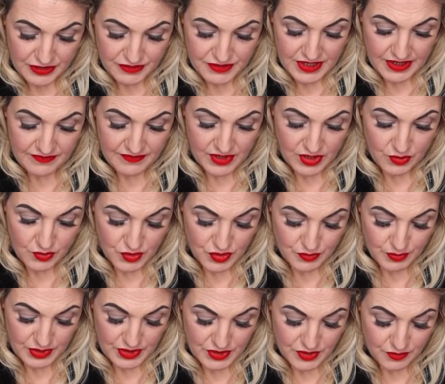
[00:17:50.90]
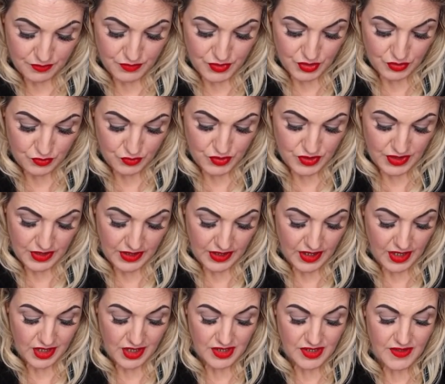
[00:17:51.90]
definitely going to be some news, and
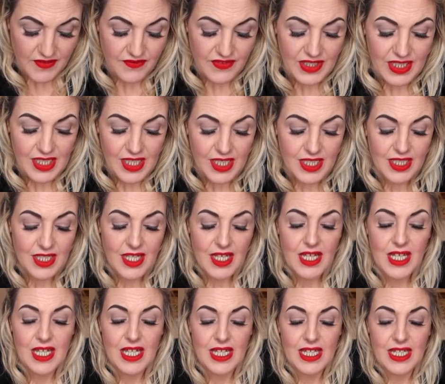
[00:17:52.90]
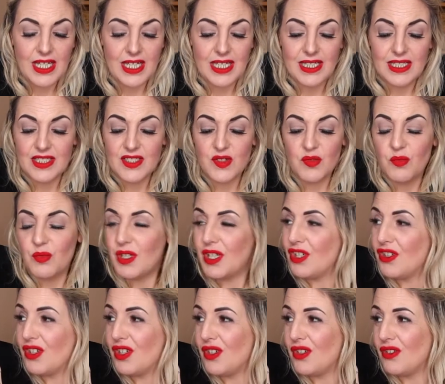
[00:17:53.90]
because I feel like in some
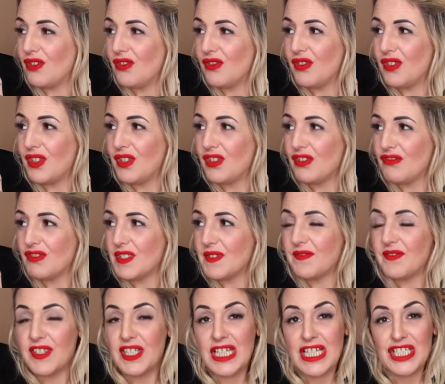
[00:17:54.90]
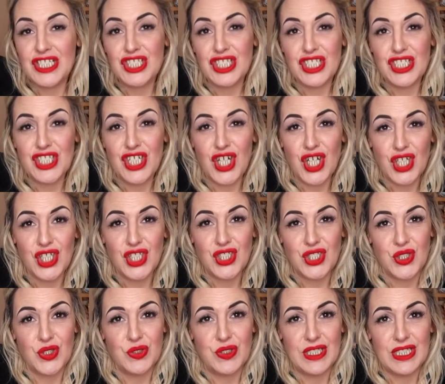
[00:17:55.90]
way there's a financial tie
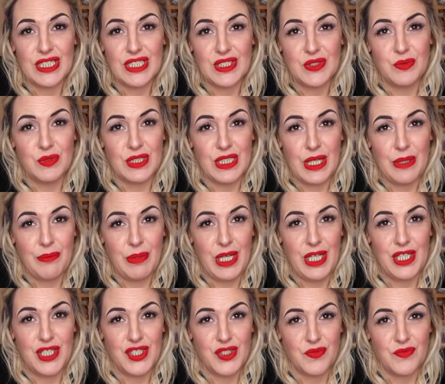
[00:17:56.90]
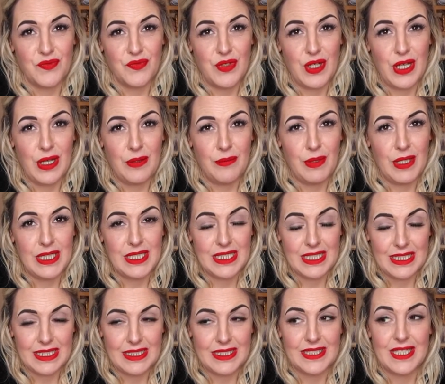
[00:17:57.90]
to this with that Page of
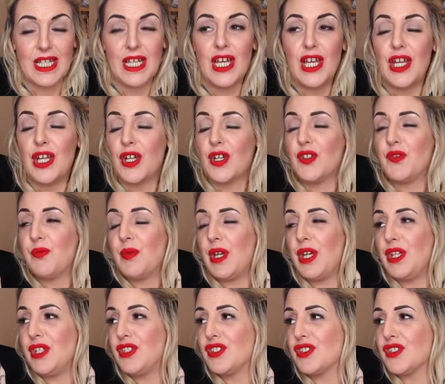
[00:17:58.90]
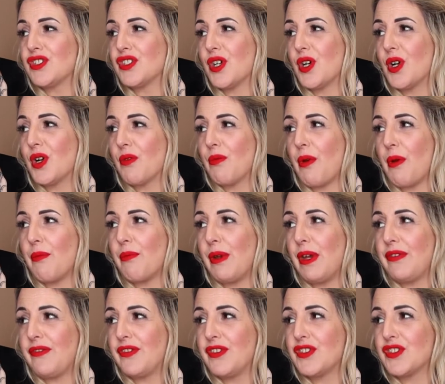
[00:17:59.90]
Pentacles, because pages talk about
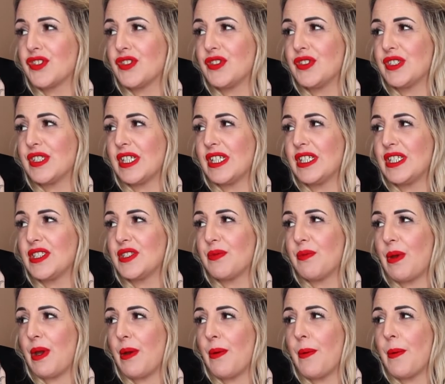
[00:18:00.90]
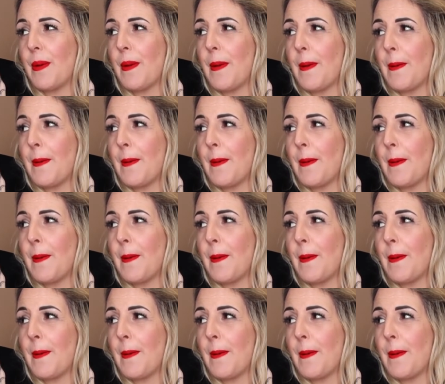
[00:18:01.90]
messengers, and it's about,